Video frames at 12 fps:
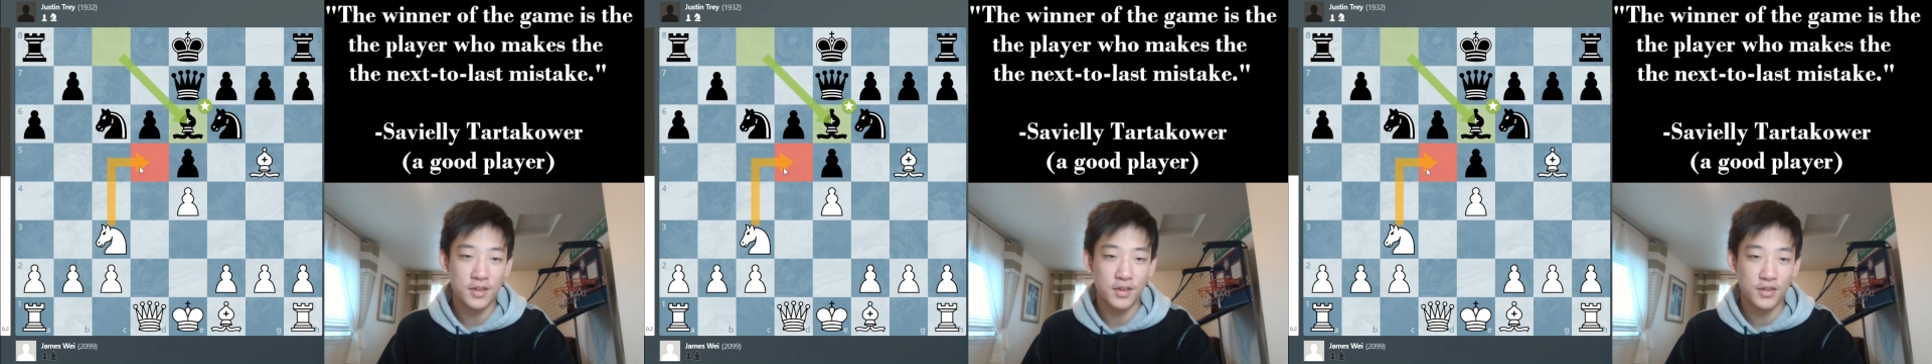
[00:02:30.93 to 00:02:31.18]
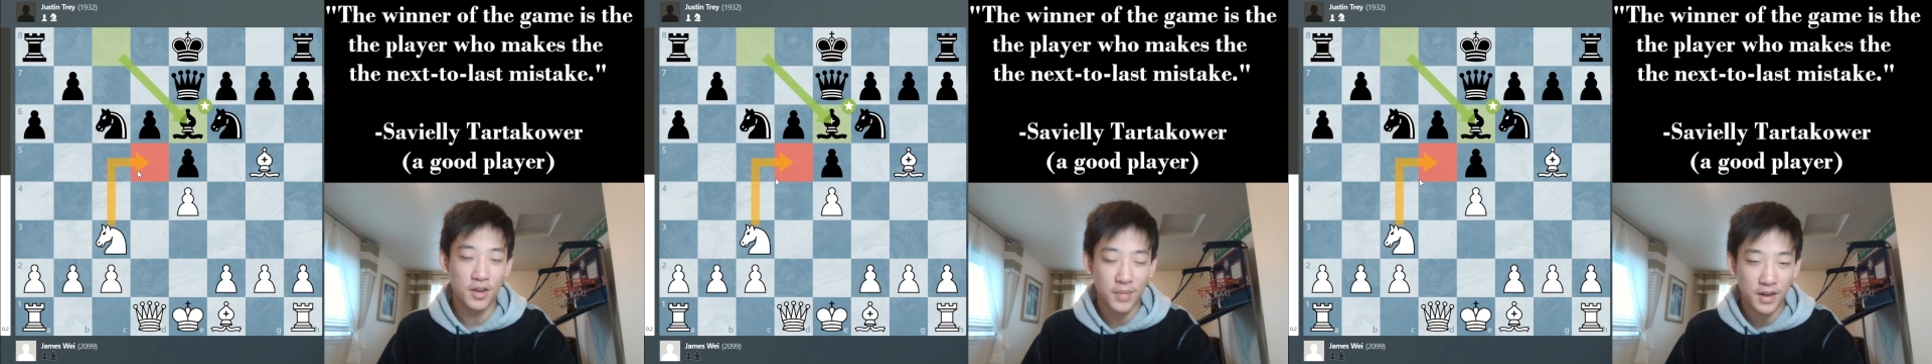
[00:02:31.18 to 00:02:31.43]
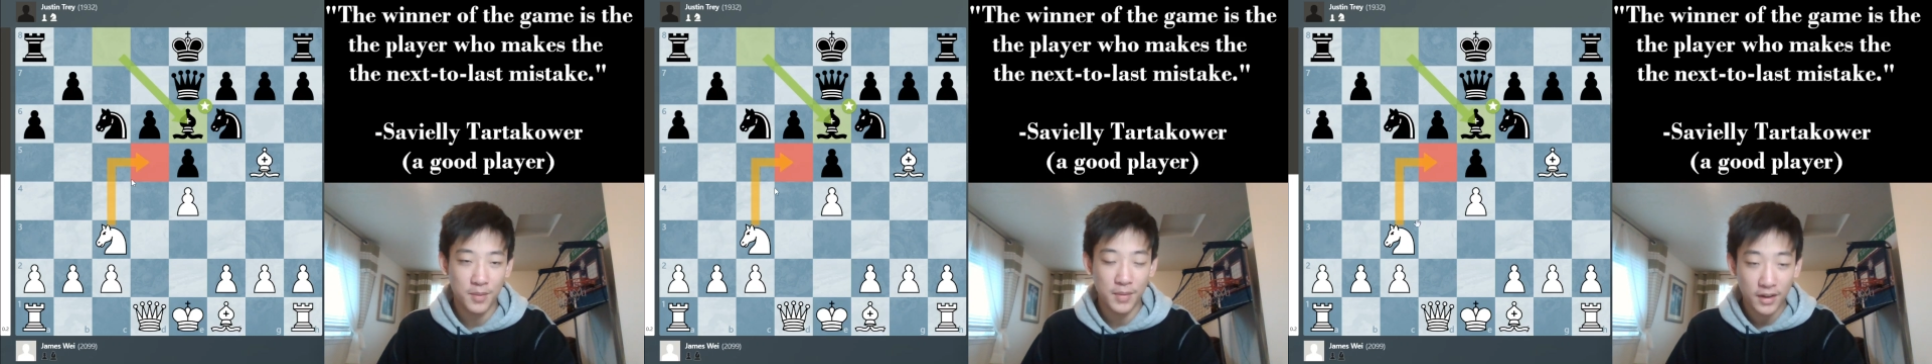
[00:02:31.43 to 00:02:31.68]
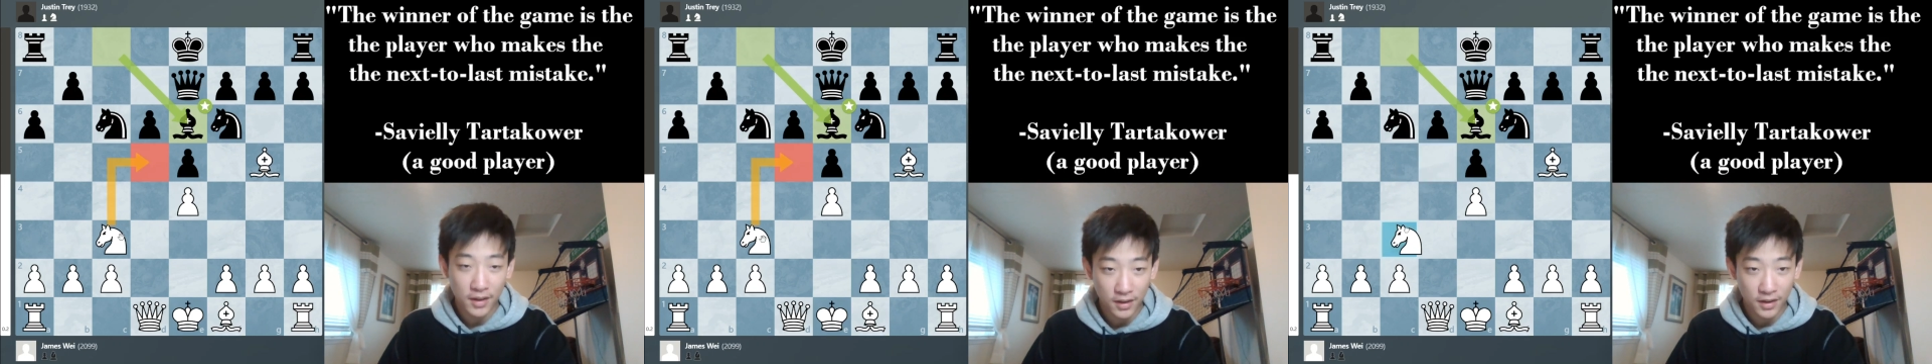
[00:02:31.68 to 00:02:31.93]
to jump in
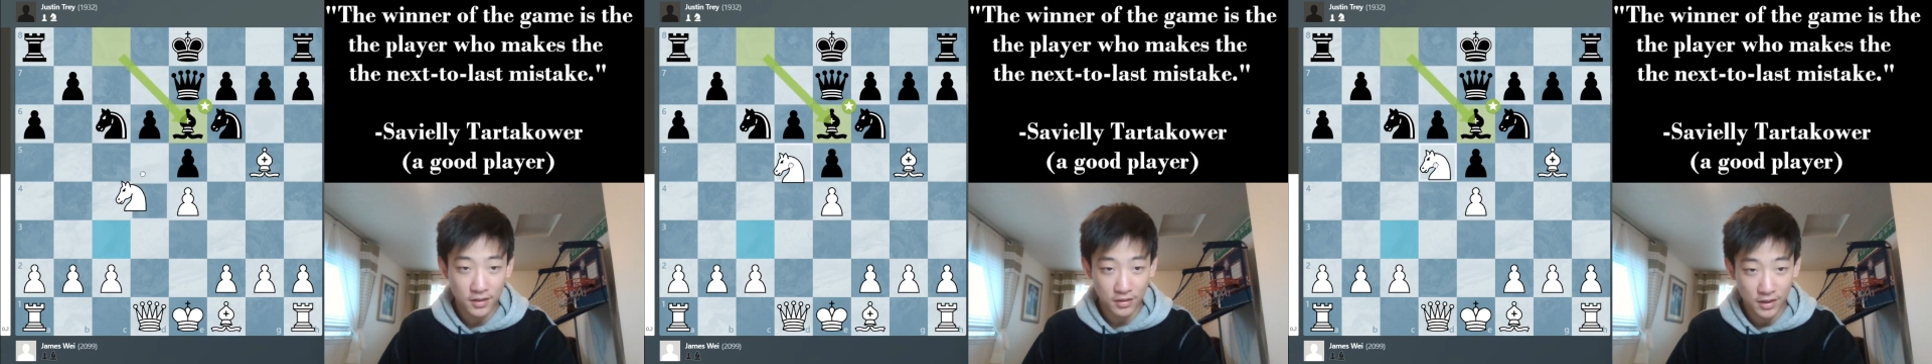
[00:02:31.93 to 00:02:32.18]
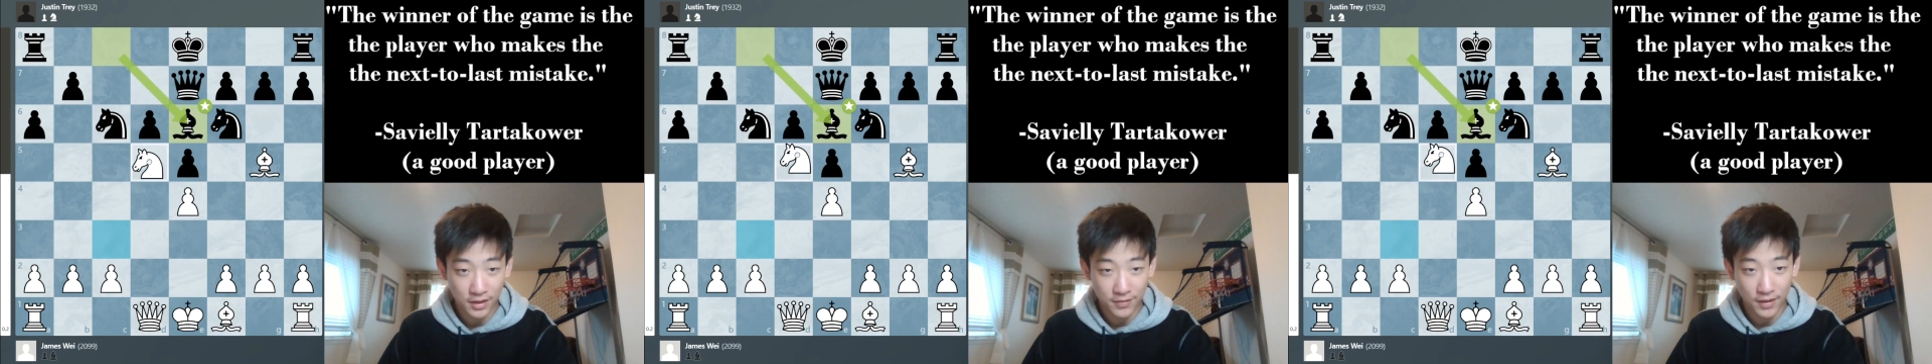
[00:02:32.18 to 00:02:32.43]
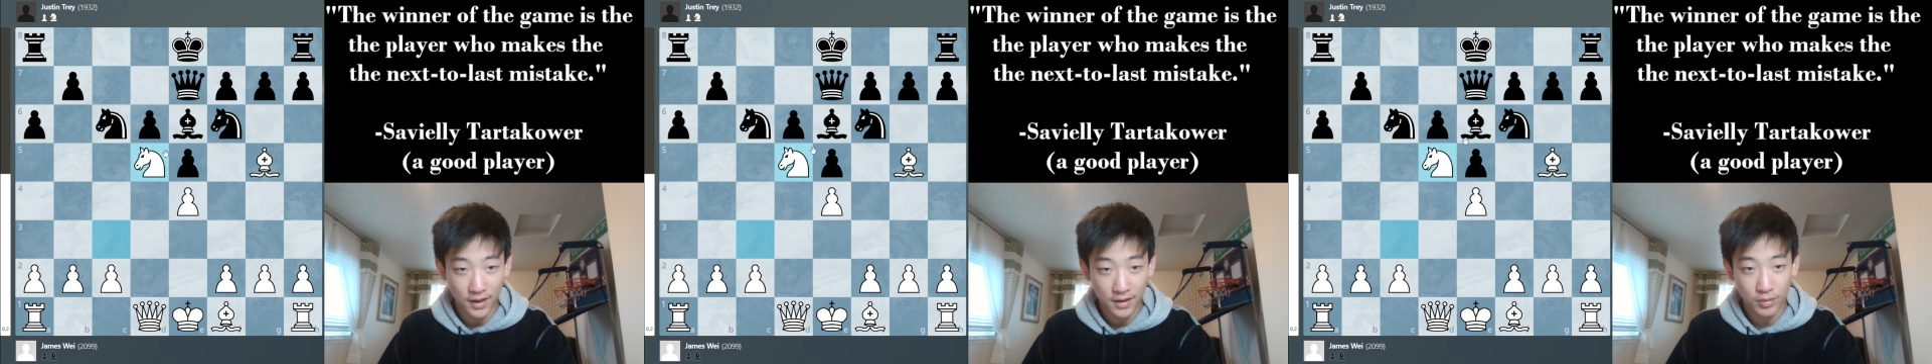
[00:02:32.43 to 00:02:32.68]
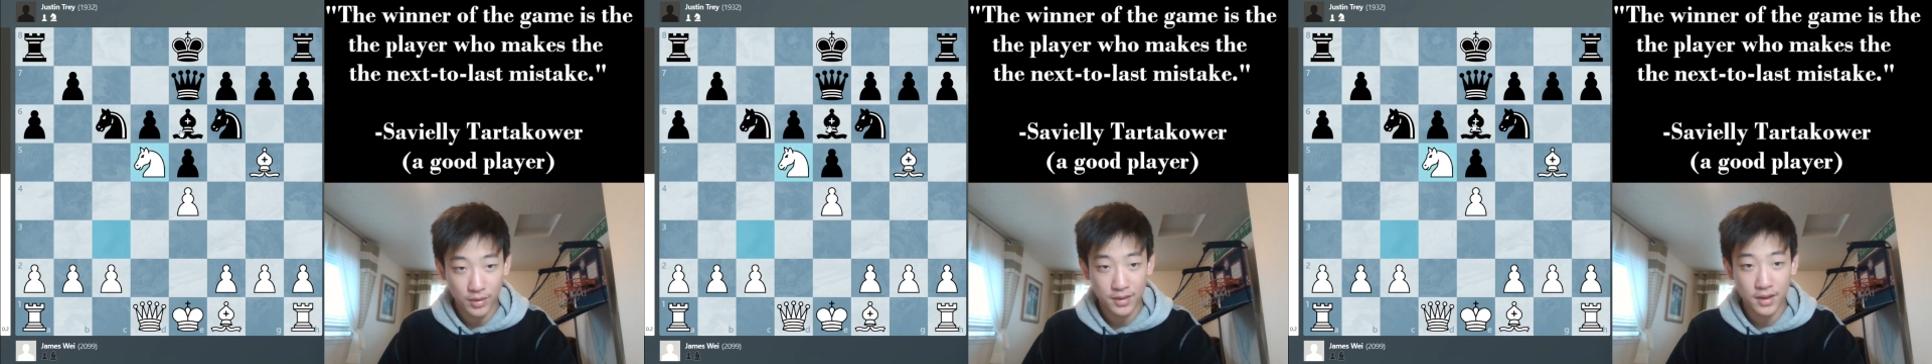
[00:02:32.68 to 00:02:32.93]
immediately to
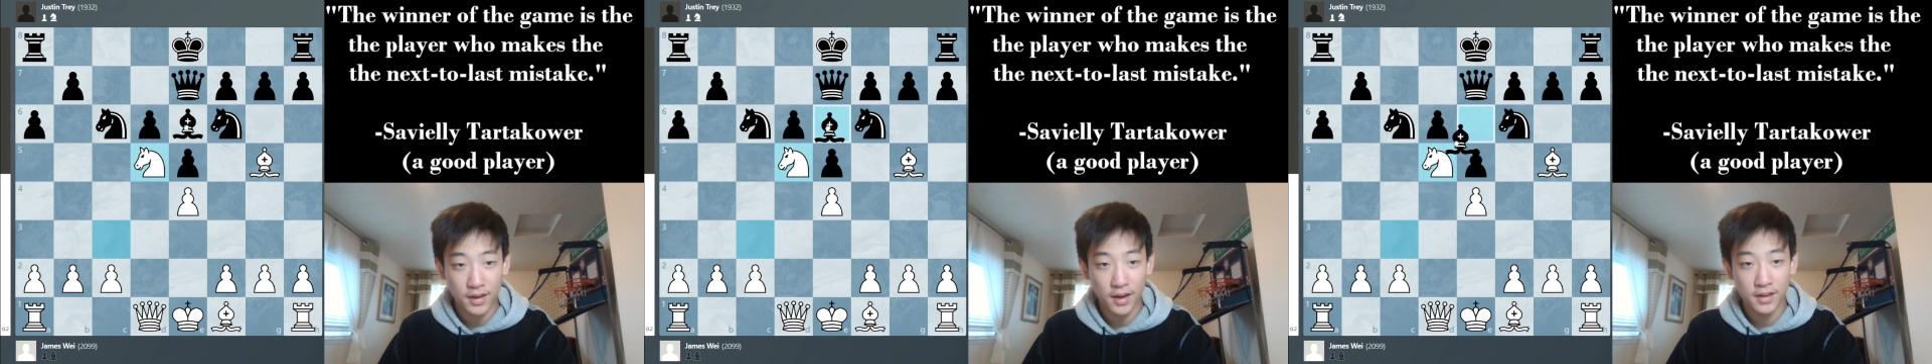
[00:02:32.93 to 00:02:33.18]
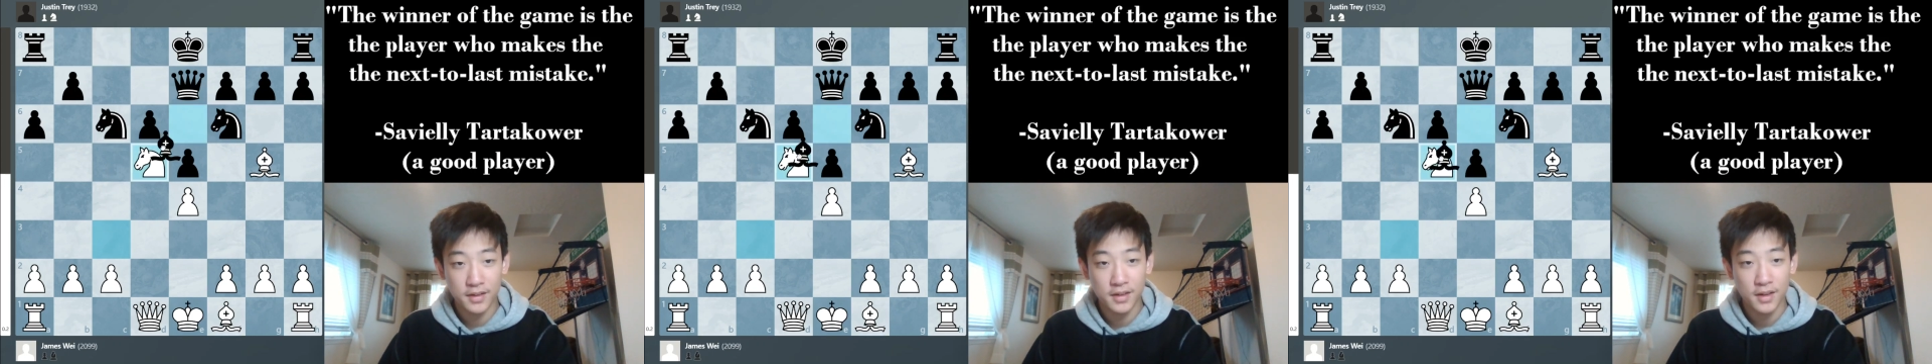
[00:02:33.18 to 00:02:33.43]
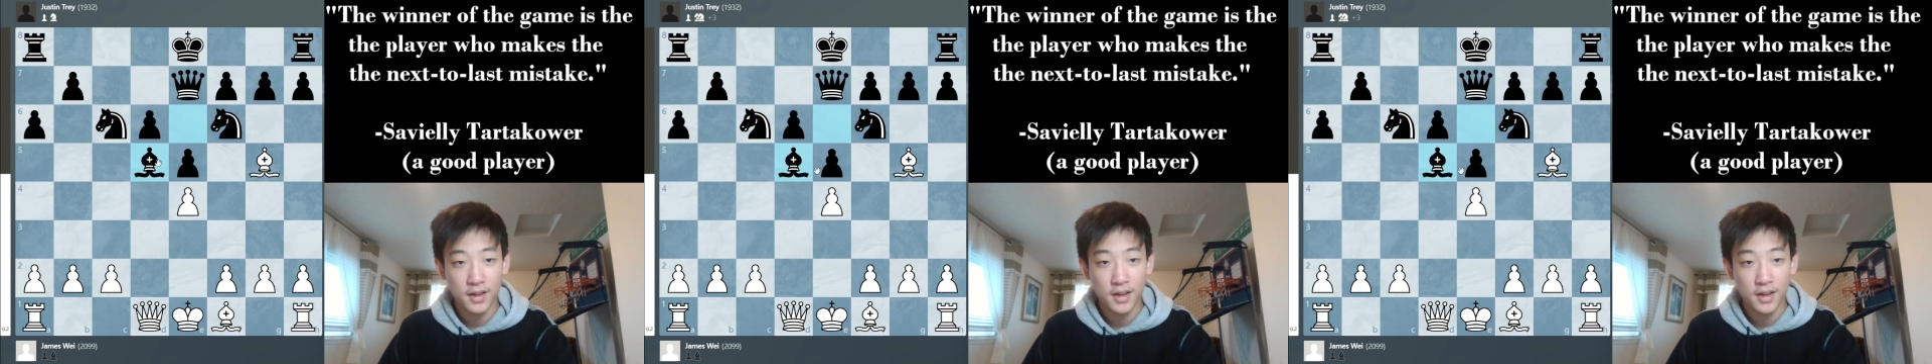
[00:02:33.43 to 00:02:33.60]
d5 with the knight,